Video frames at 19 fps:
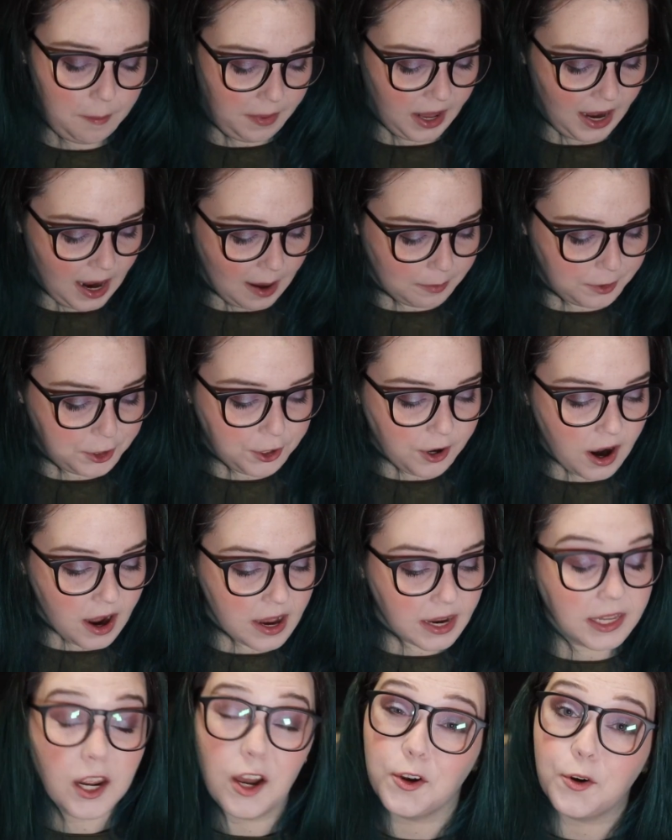but I'm
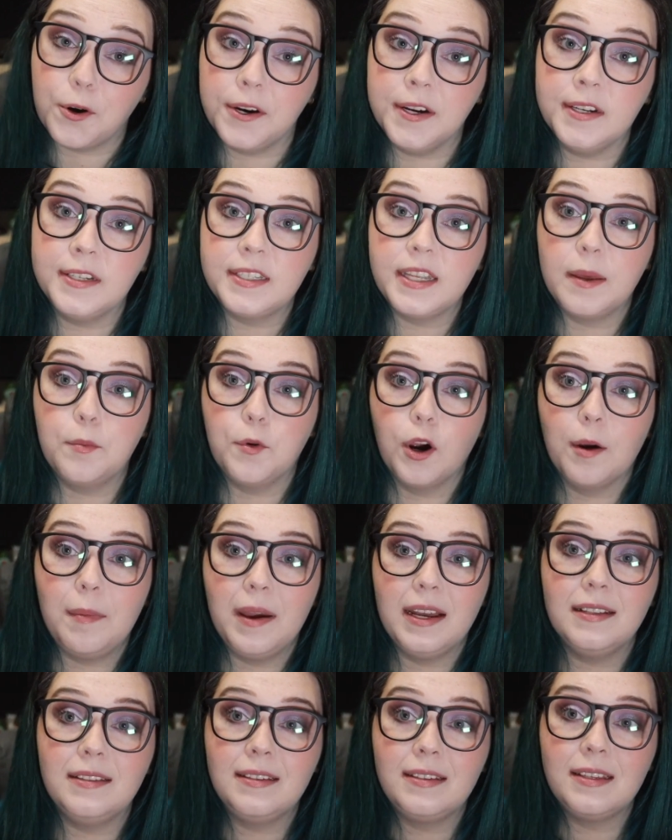trying Notoriously
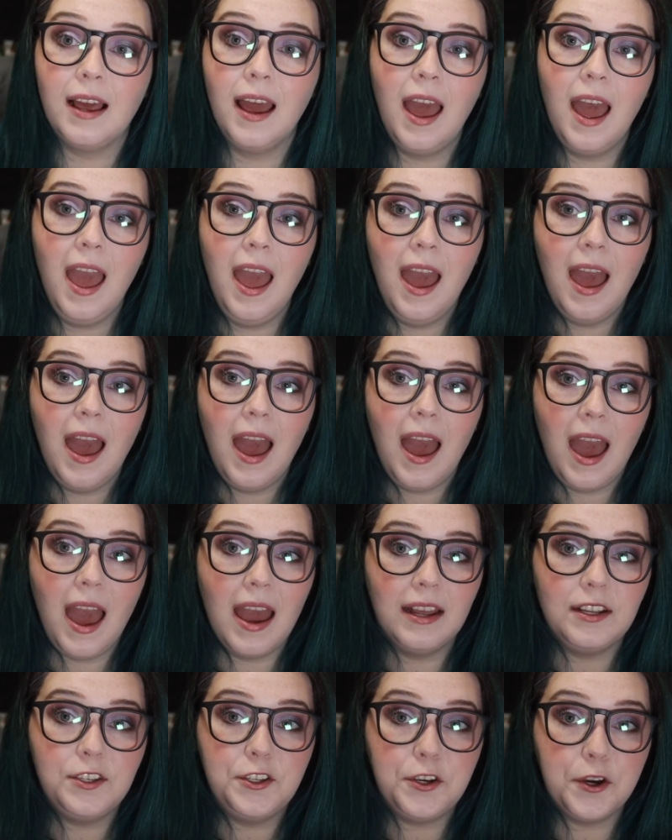Morbid's
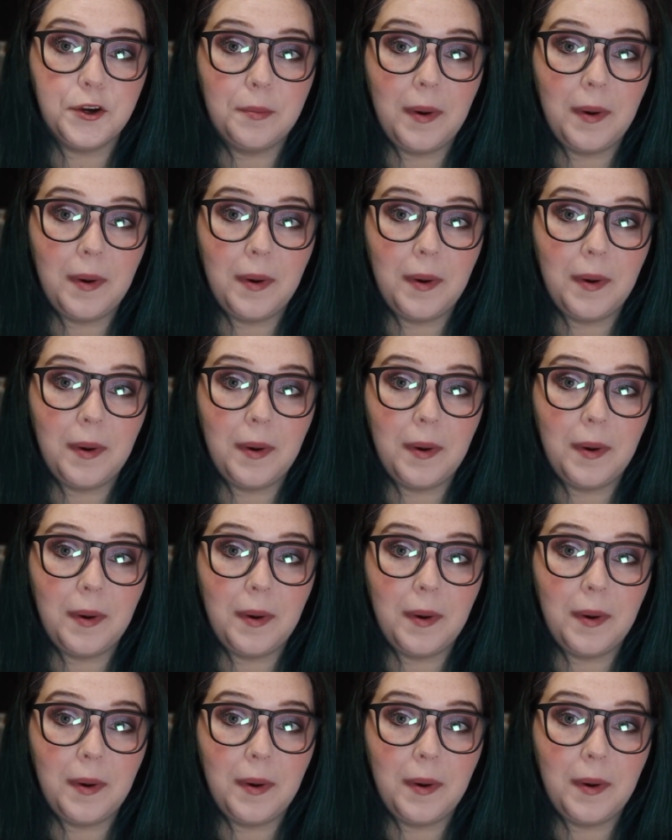at 2